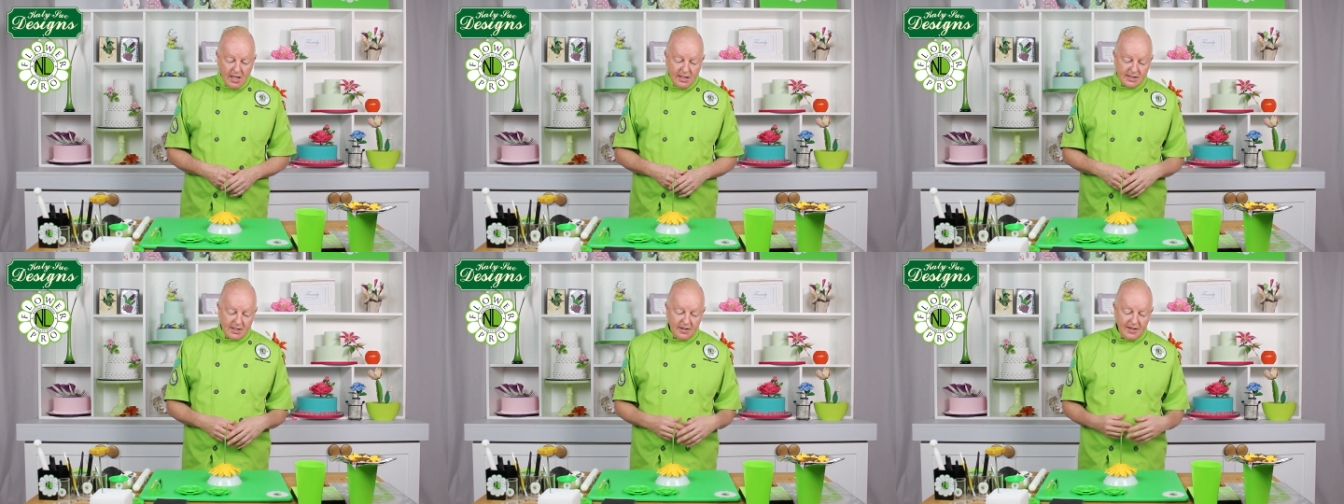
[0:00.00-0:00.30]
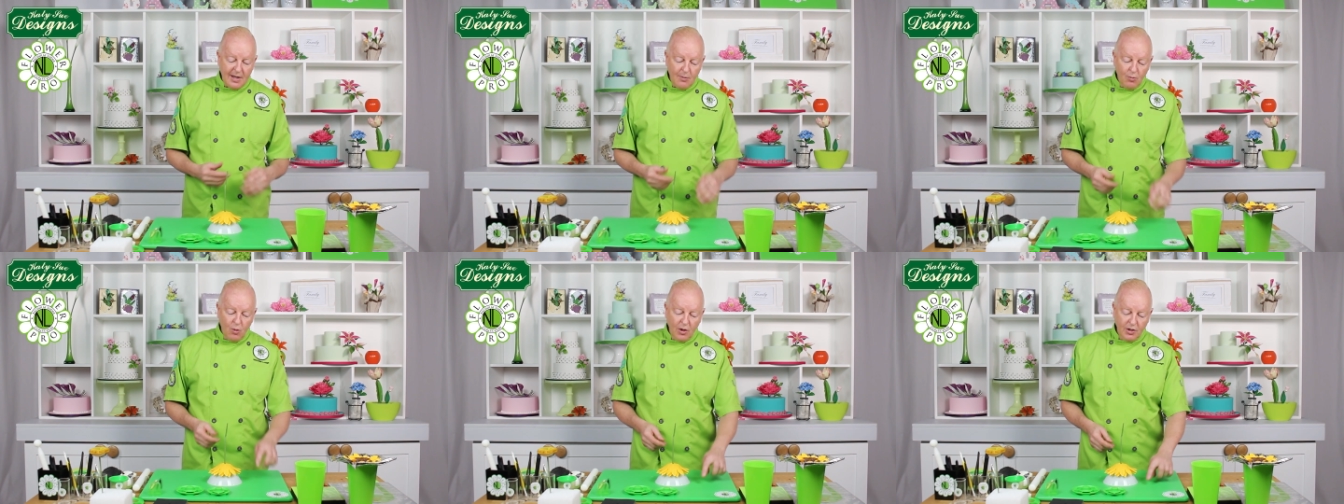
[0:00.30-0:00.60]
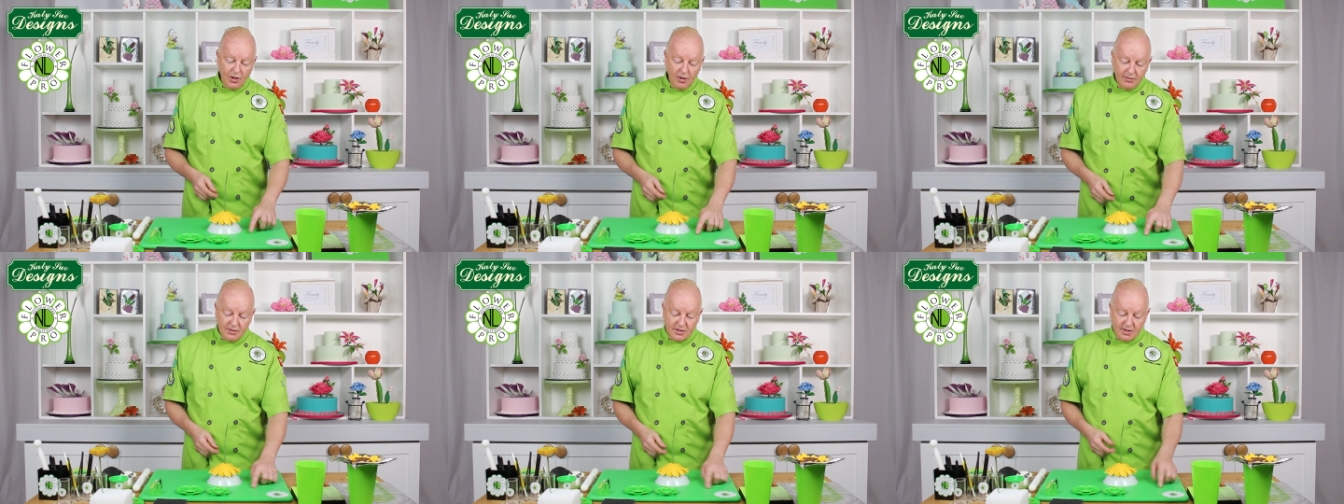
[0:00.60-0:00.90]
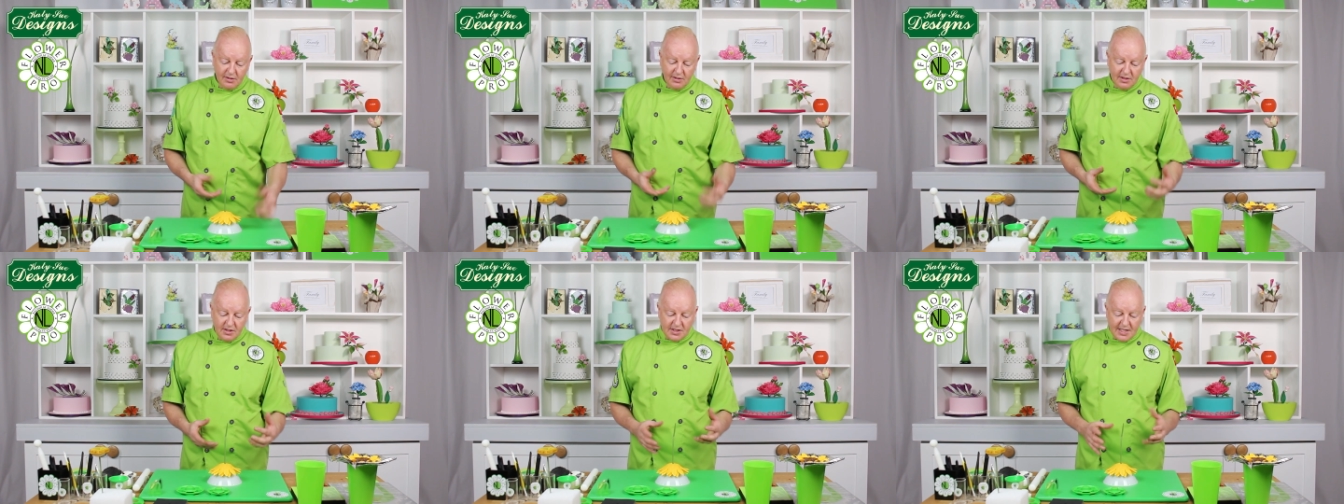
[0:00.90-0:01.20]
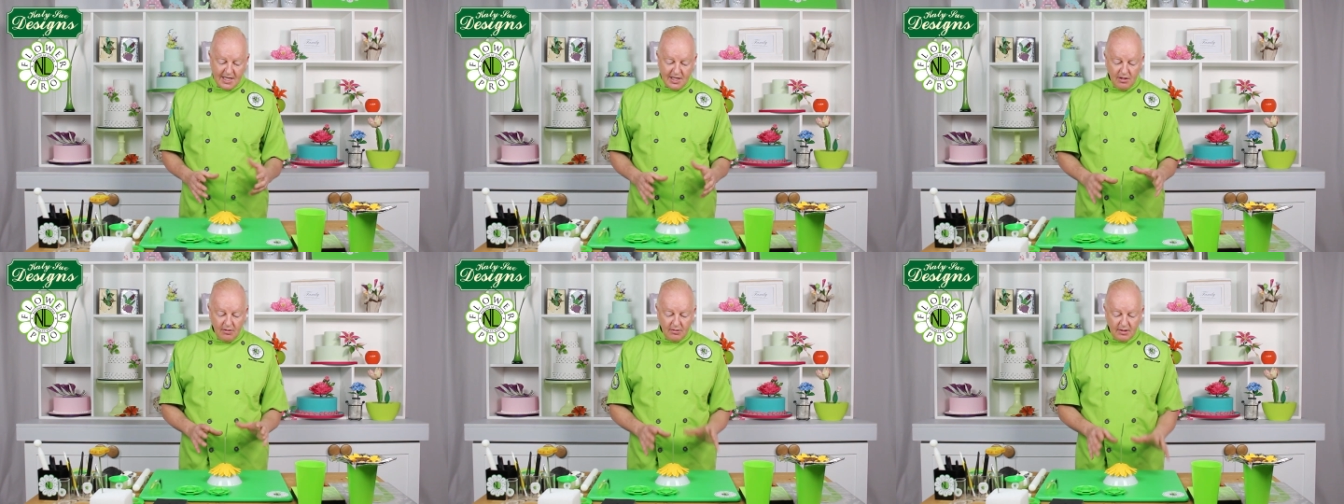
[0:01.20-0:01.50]
So then what you do is
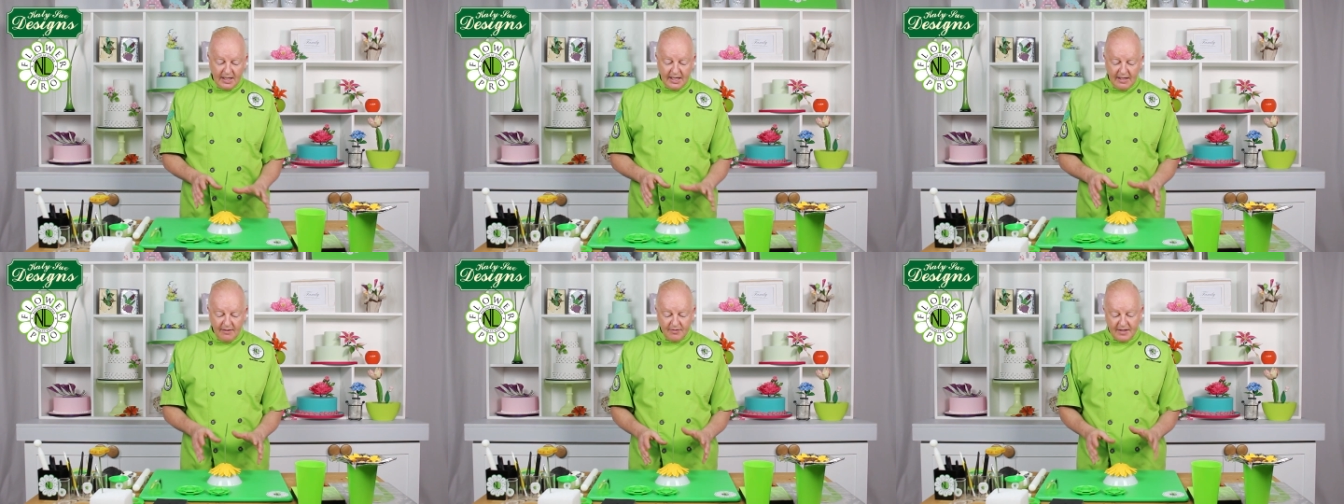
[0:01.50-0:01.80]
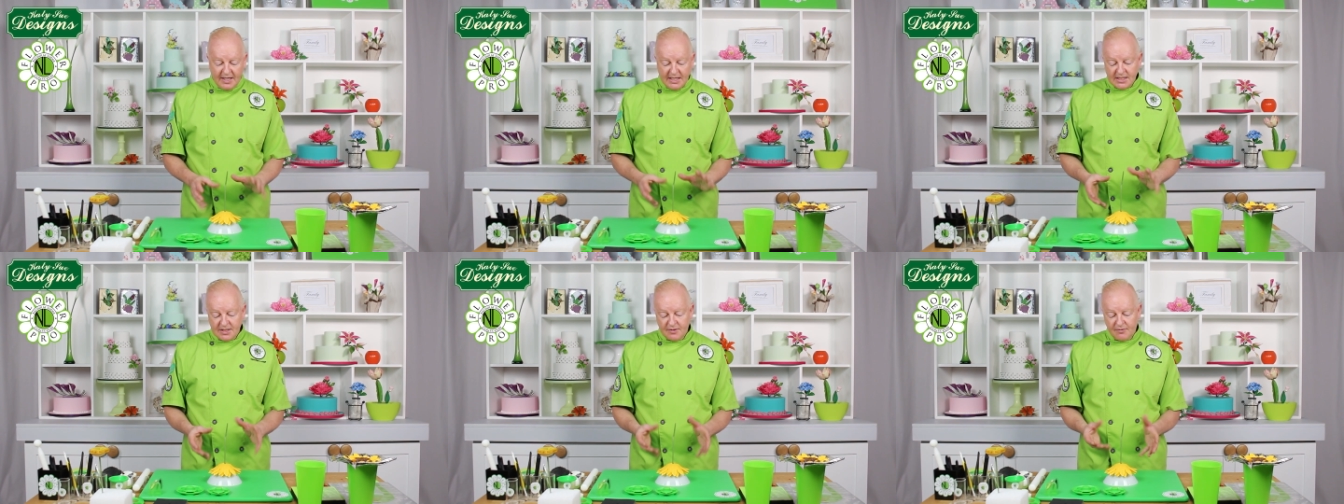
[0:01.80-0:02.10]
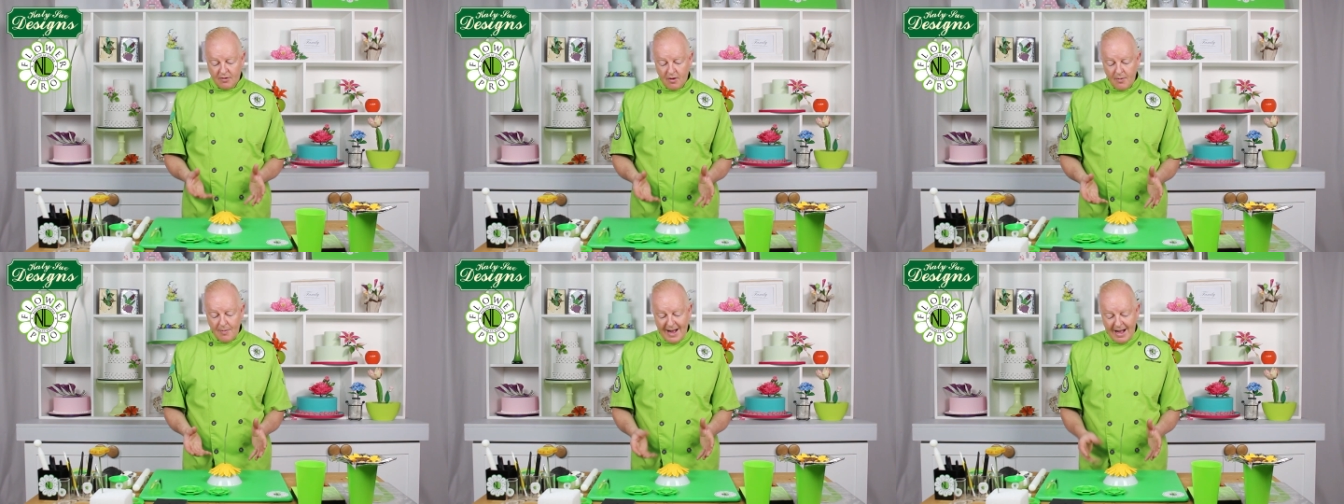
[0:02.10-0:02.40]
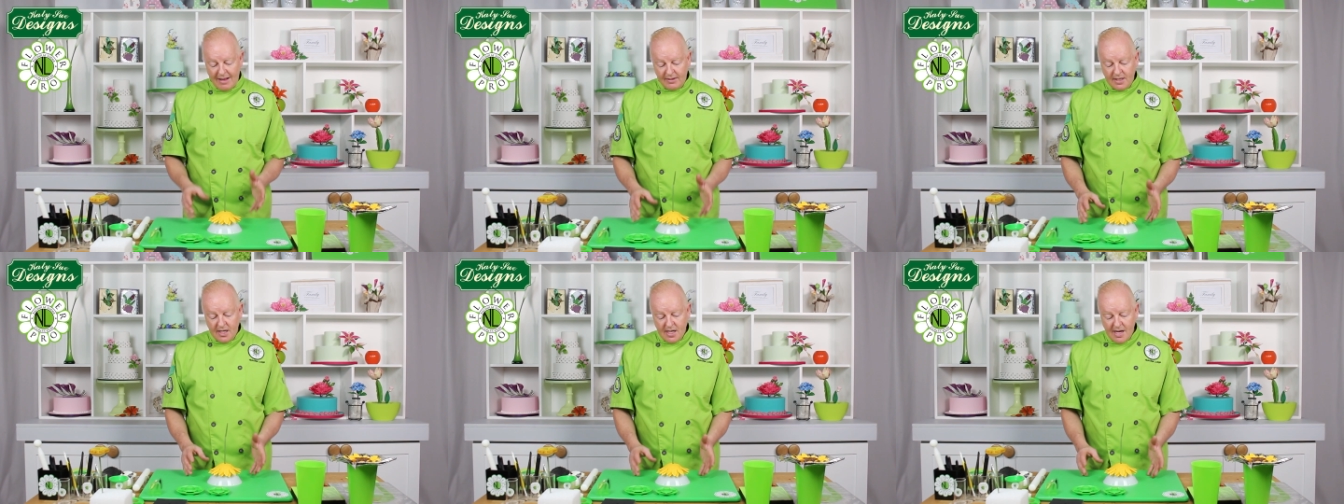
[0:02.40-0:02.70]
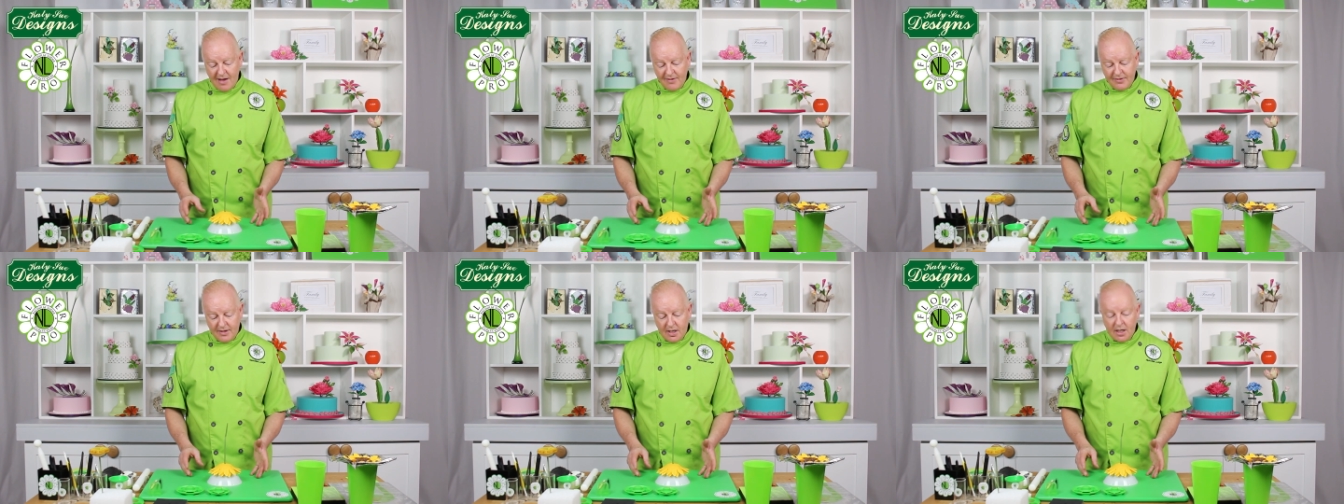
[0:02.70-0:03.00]
then you leave this for about
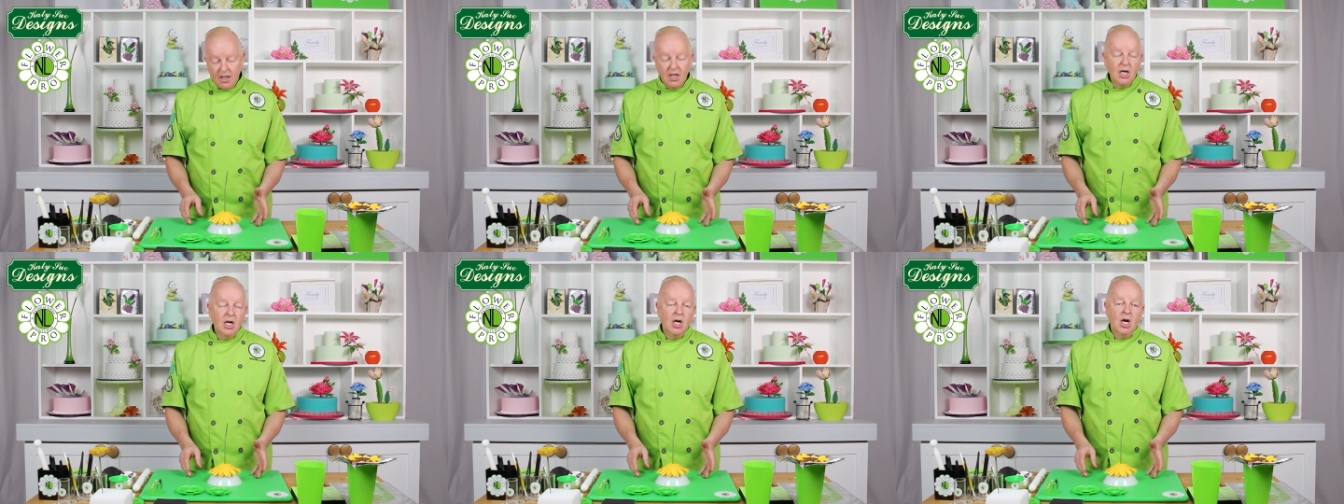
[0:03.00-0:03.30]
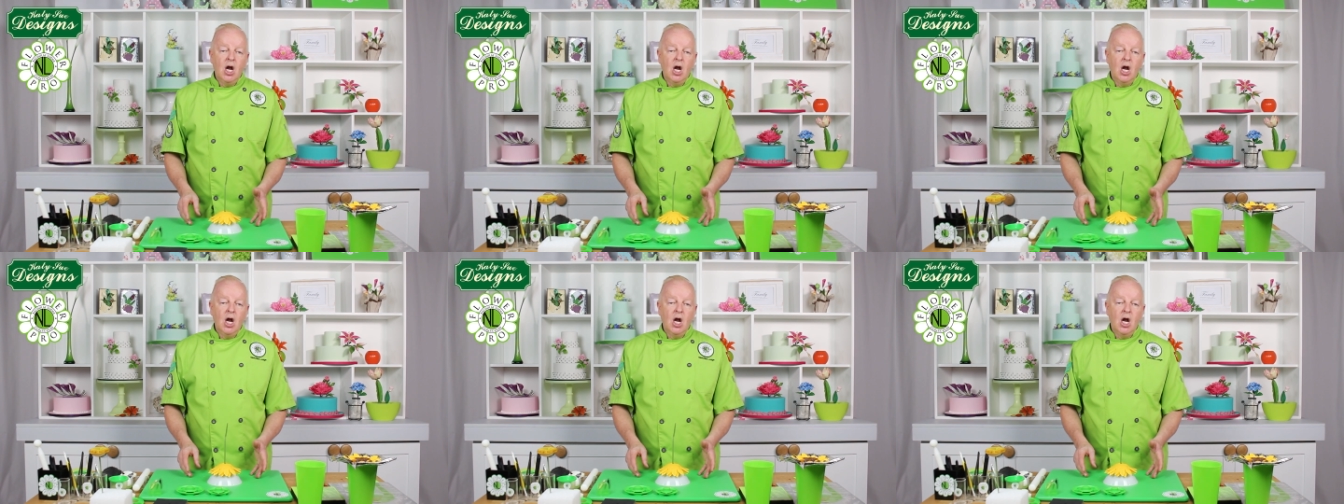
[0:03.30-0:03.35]
another